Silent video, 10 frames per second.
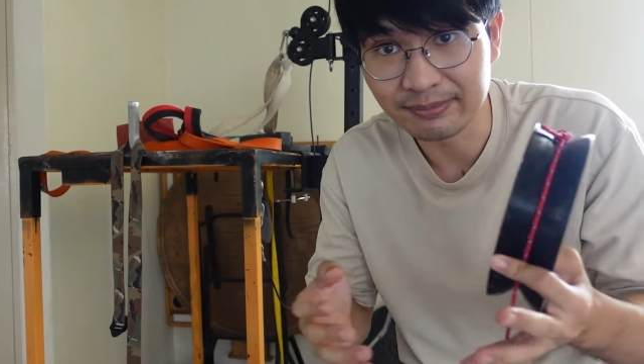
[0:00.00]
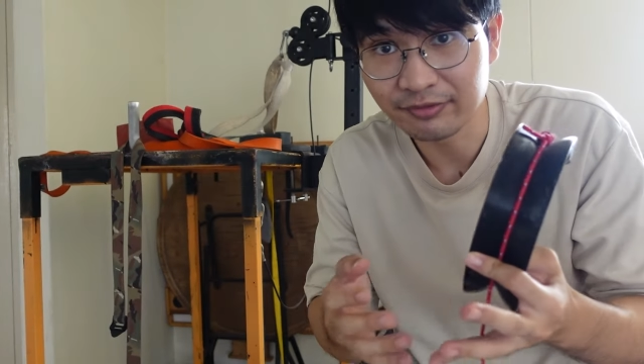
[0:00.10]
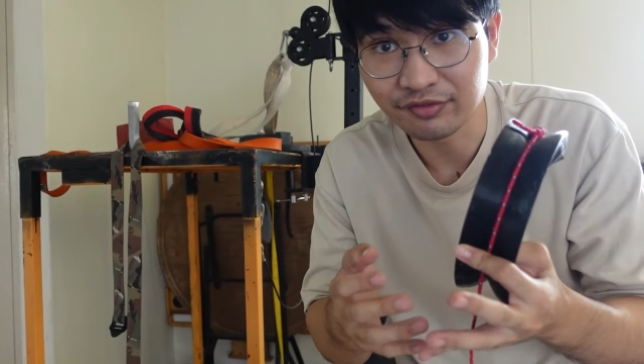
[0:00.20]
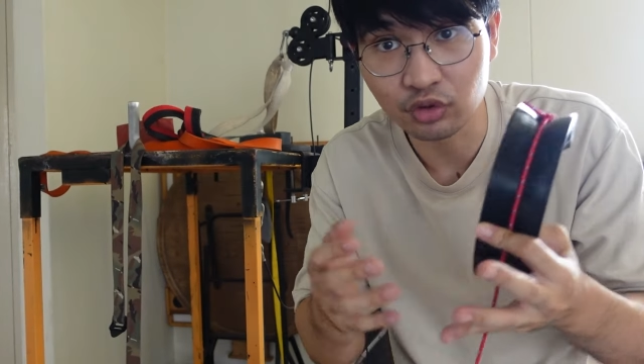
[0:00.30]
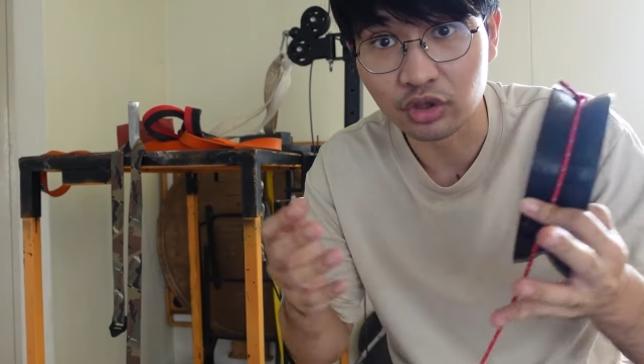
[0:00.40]

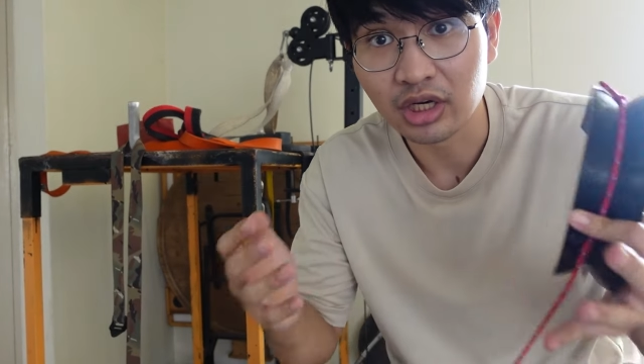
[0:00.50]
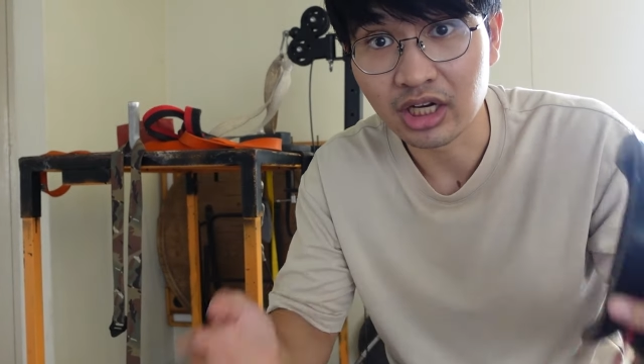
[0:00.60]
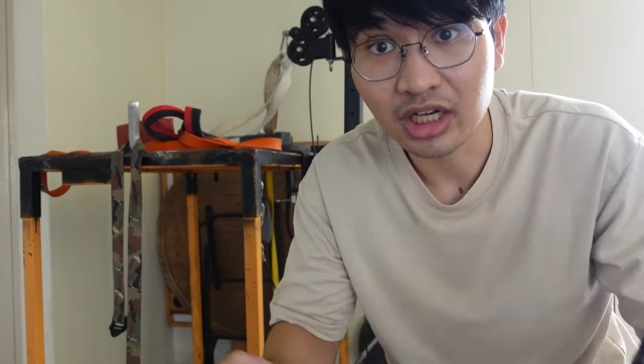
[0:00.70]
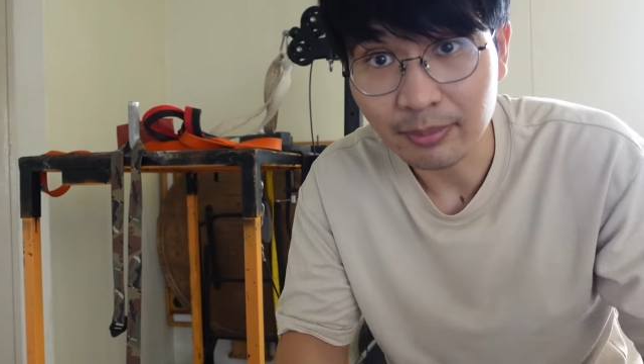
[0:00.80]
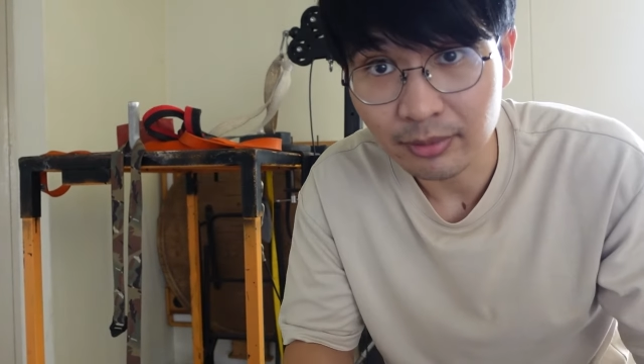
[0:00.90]
for a
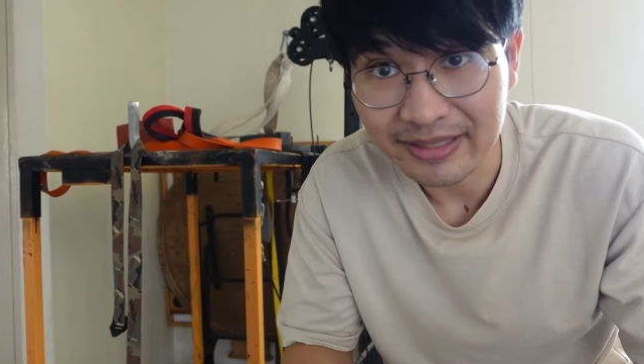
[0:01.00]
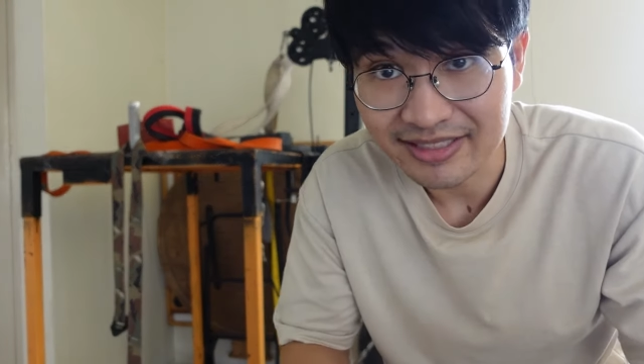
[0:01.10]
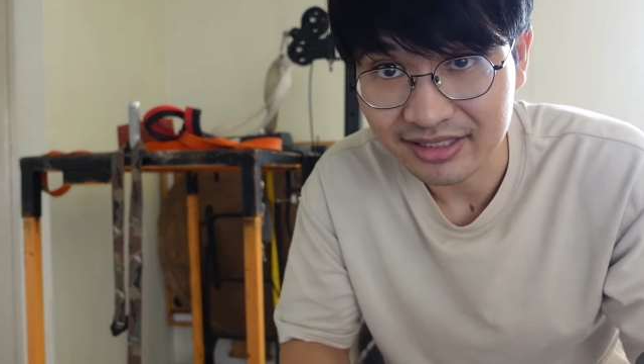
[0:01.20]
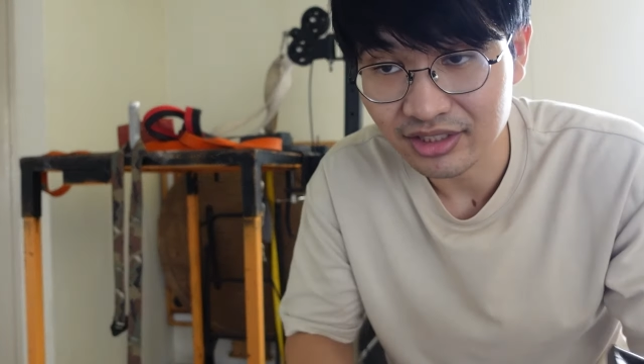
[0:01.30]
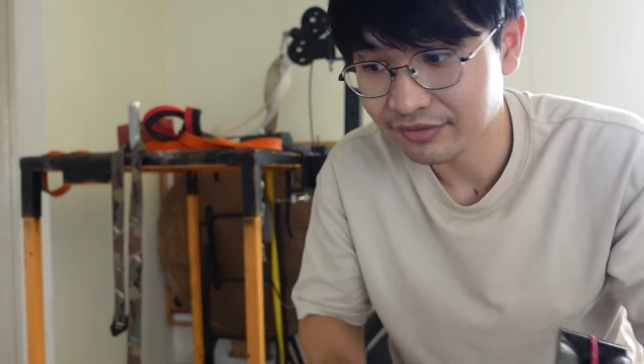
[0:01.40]
couple of
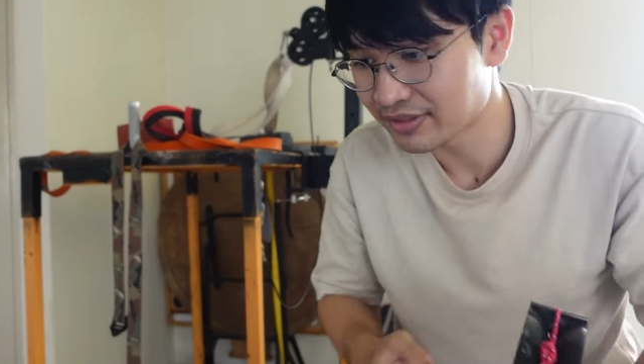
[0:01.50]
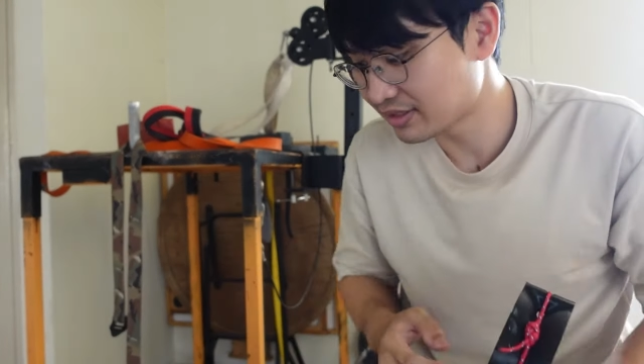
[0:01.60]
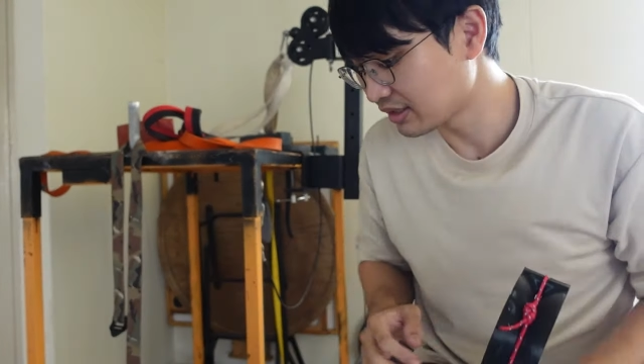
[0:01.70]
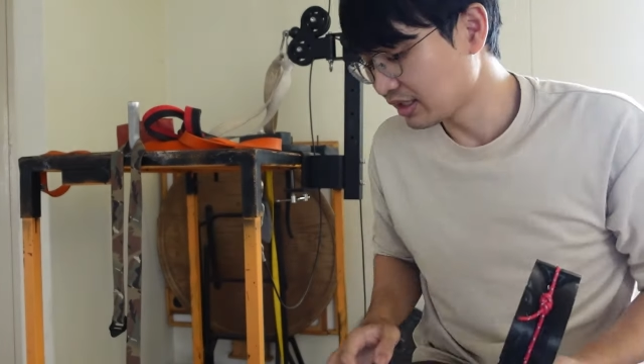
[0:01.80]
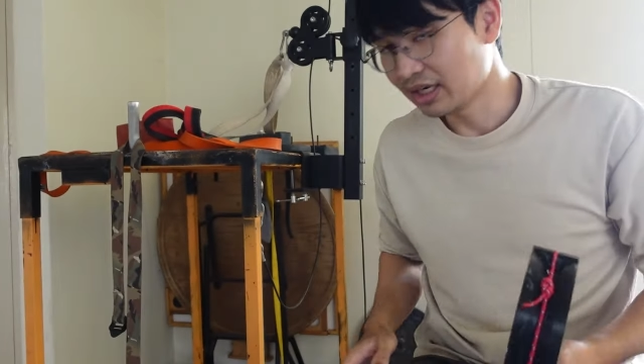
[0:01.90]
basic lifts.